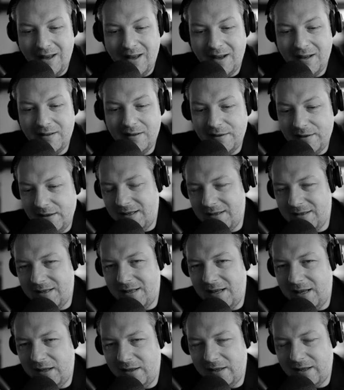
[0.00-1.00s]
And this is
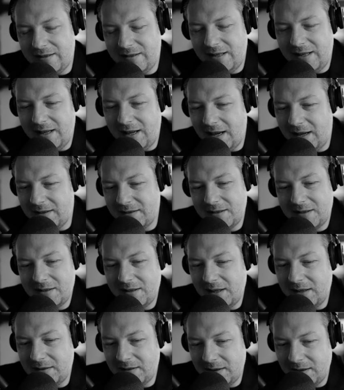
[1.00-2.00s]
an interesting
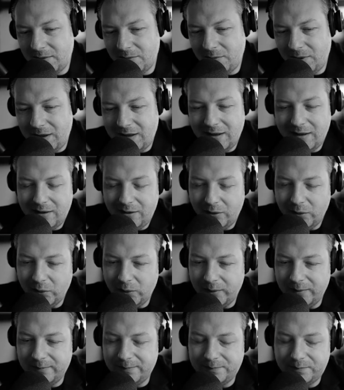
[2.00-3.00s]
exercise that we can
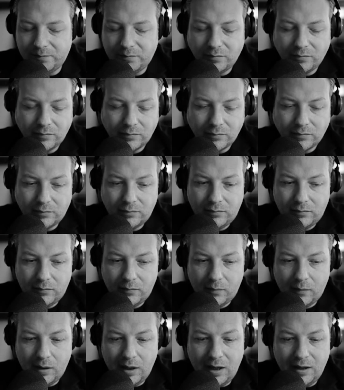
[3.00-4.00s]
do
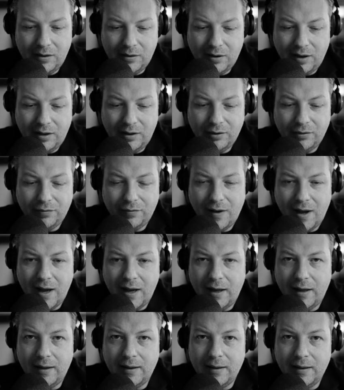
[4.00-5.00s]
and try to
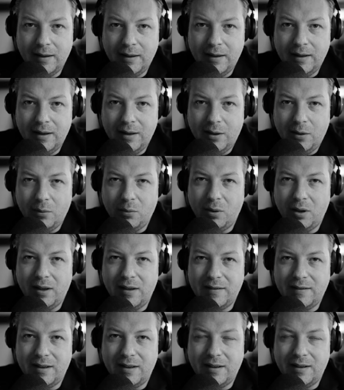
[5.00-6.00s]
find what
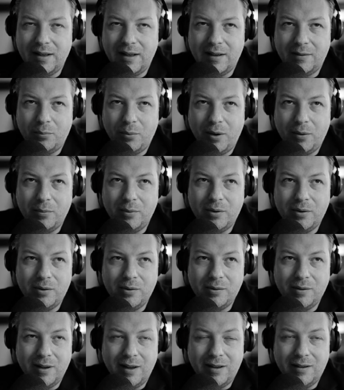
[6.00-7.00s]
is it that we would
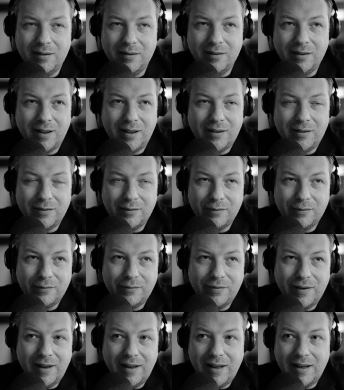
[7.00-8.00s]
do. And
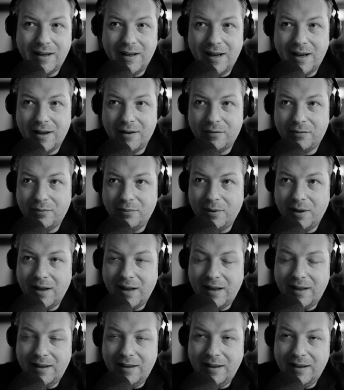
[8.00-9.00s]
funny enough, when
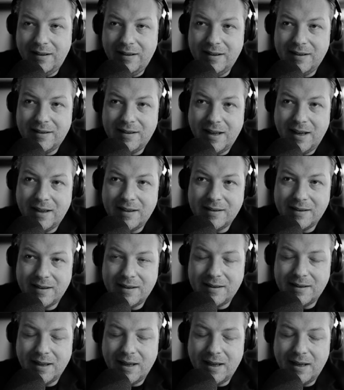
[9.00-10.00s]
I did this
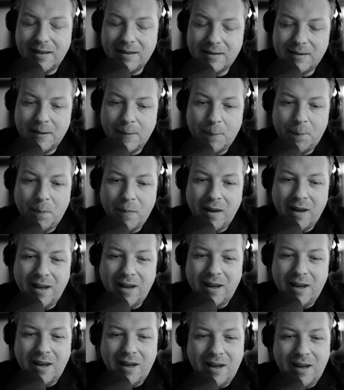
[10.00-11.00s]
exercise,
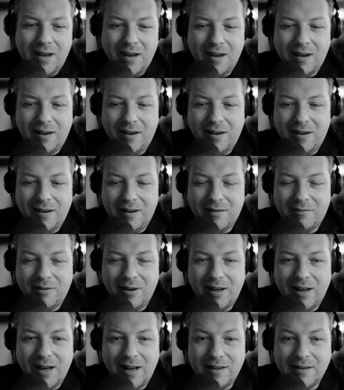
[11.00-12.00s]
I
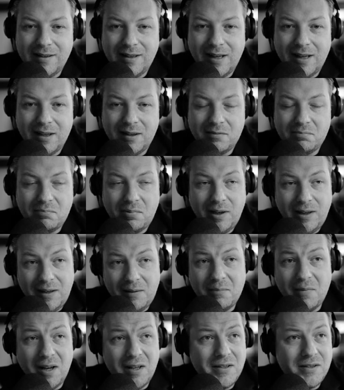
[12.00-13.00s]
realized that
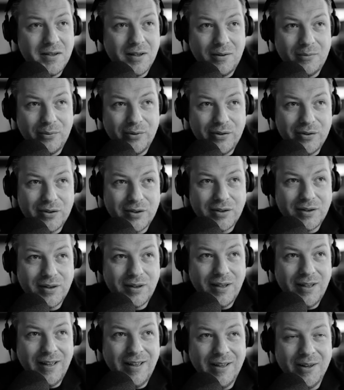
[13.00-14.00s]
pretty much I was
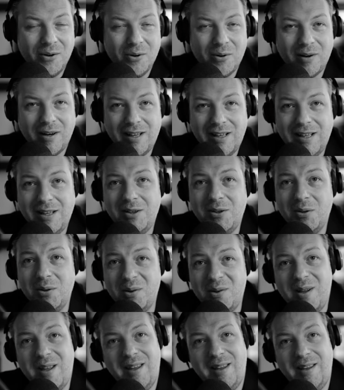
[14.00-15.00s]
already
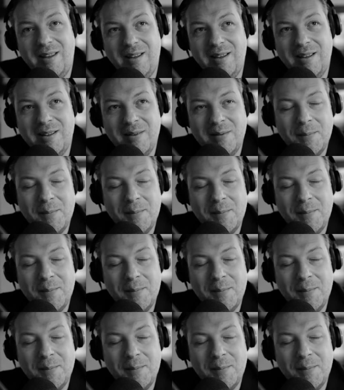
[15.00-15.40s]
doing